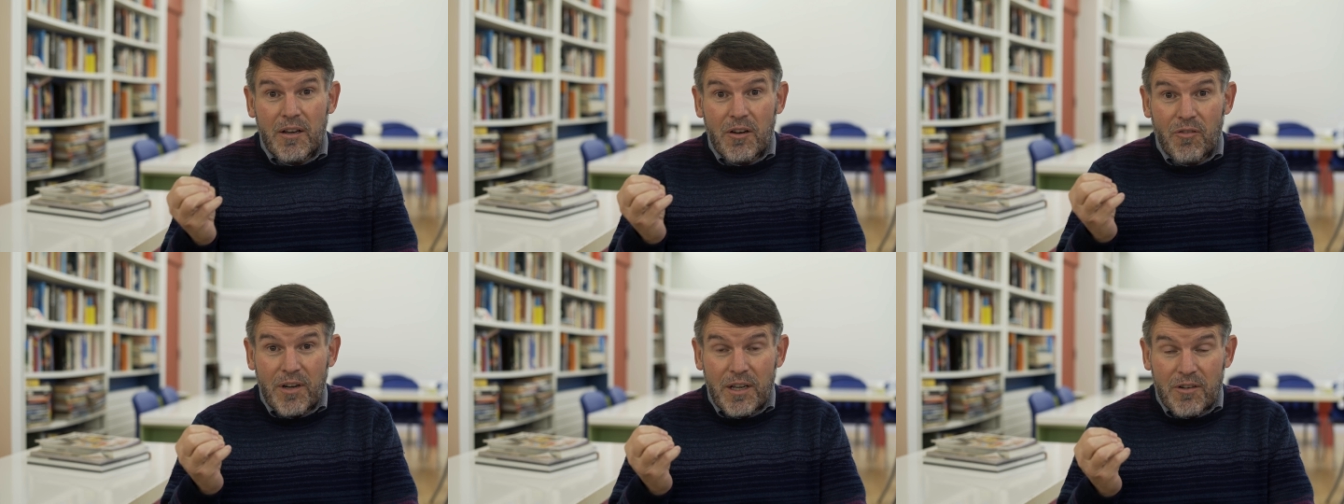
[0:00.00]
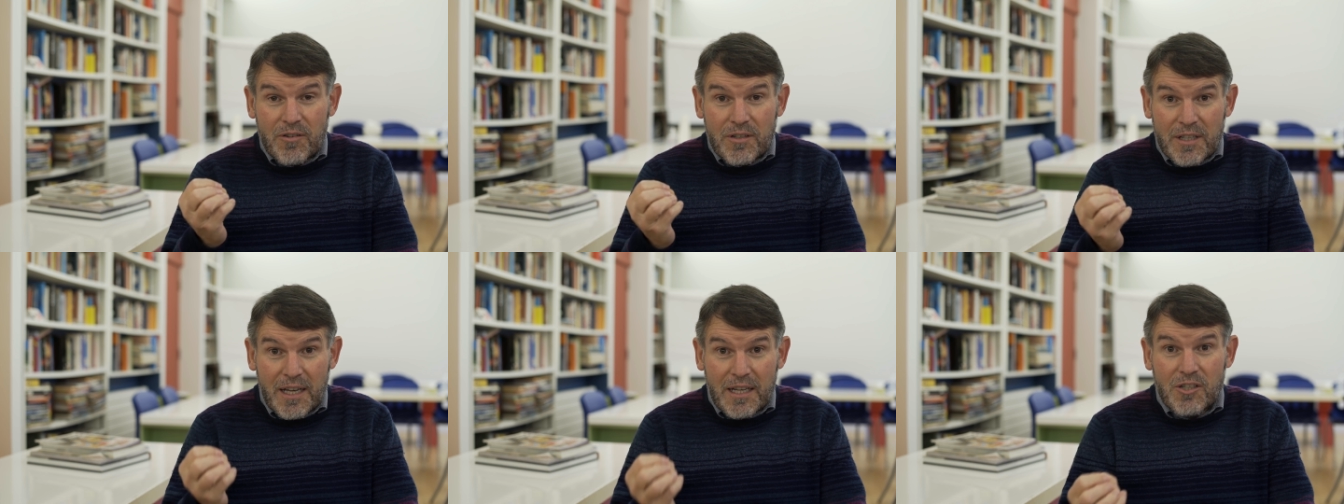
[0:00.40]
greater
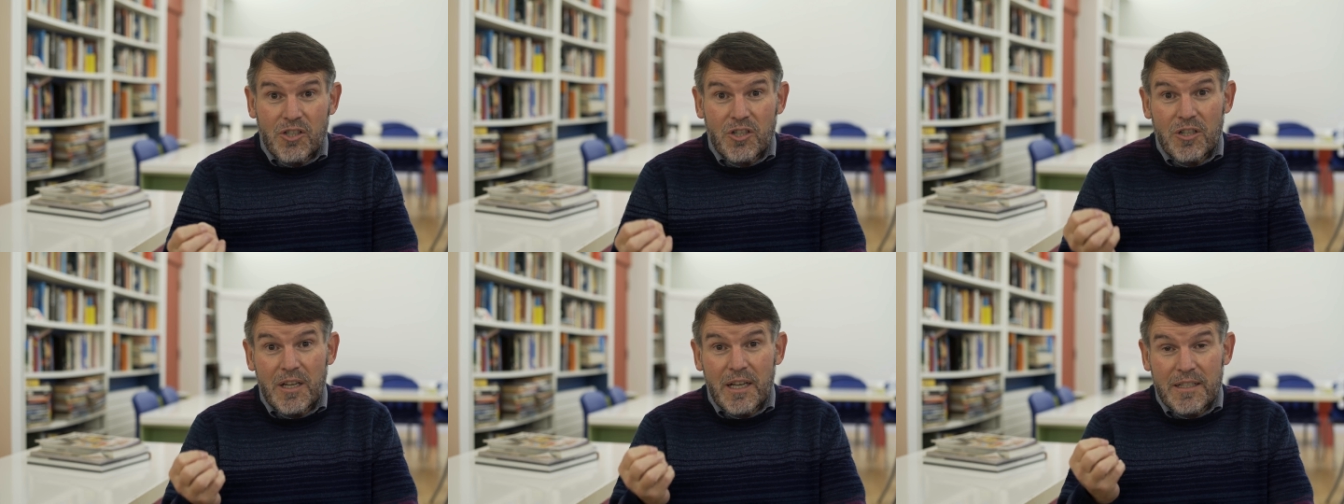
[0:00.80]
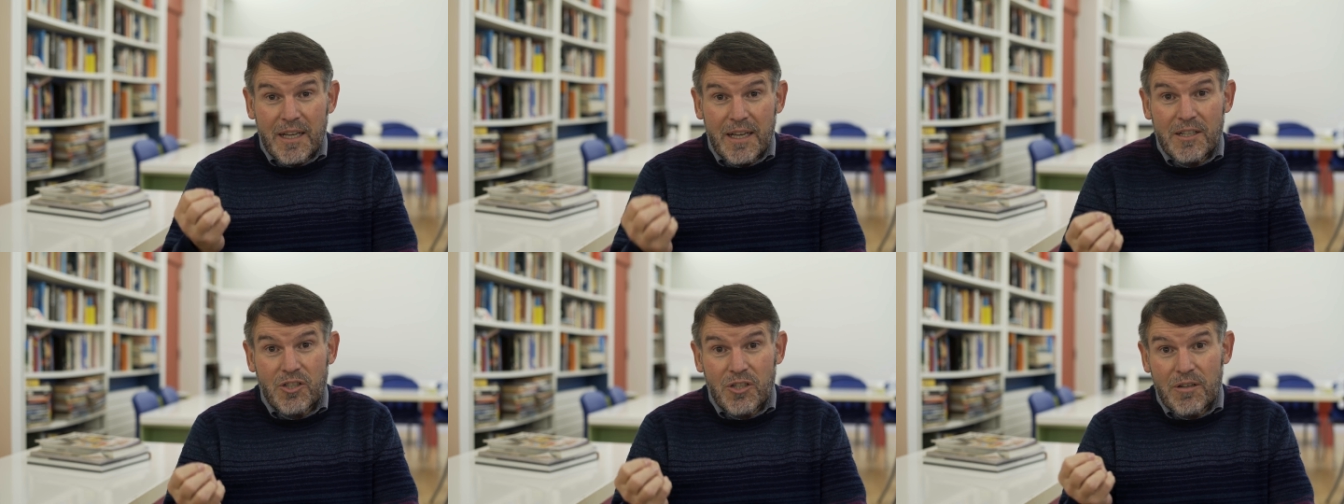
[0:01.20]

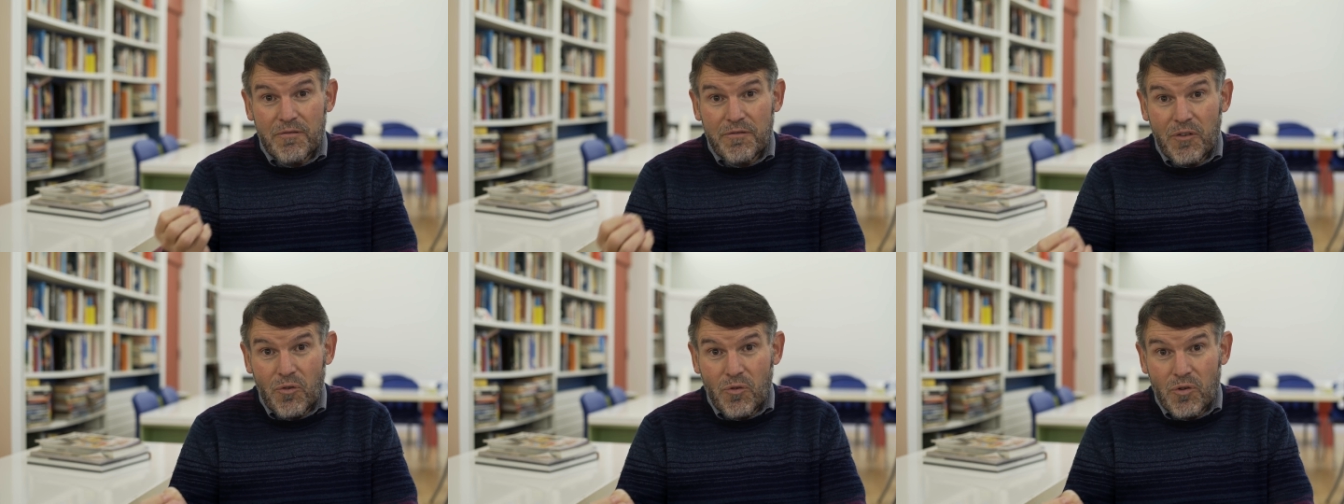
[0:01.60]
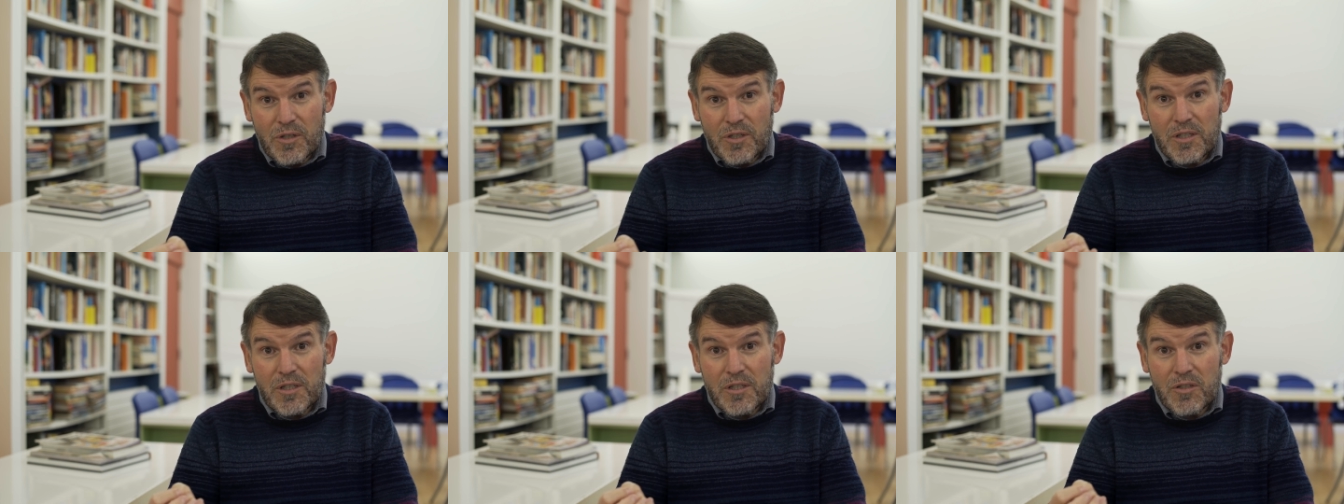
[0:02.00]
attention and
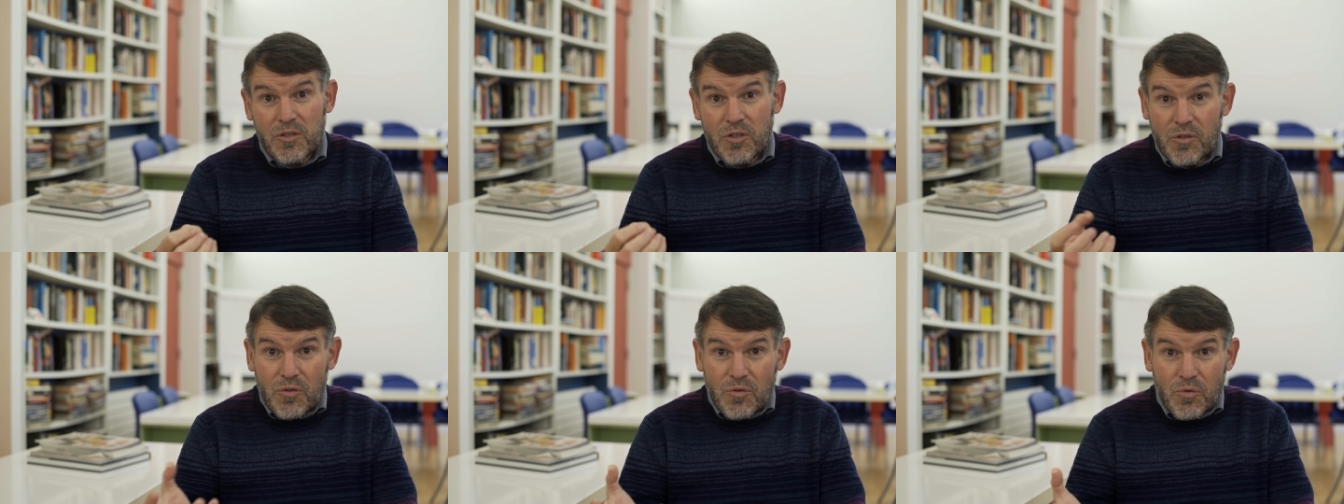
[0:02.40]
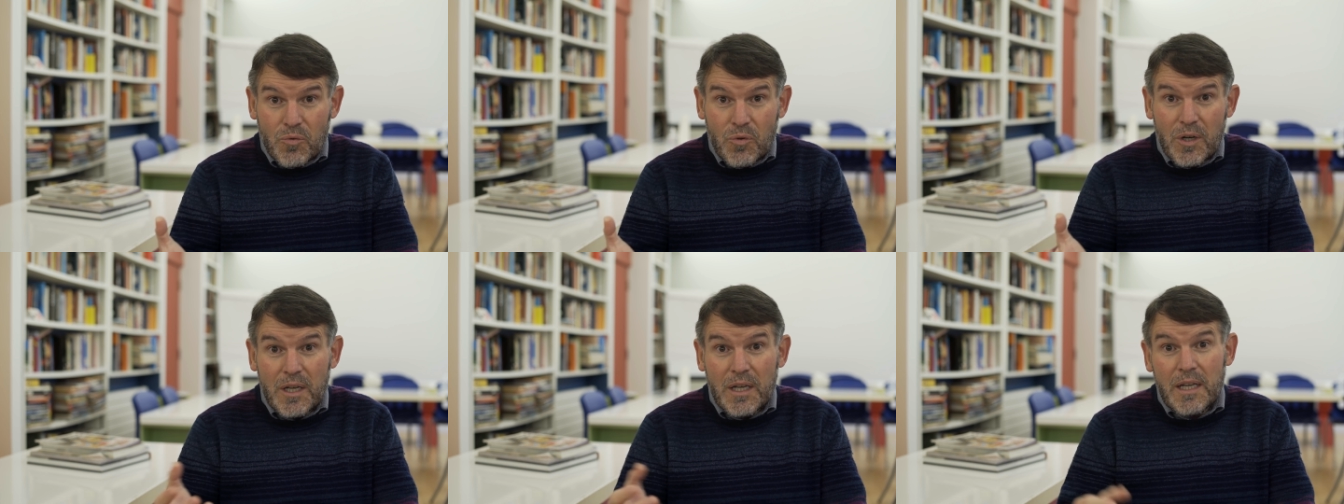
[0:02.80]
focus to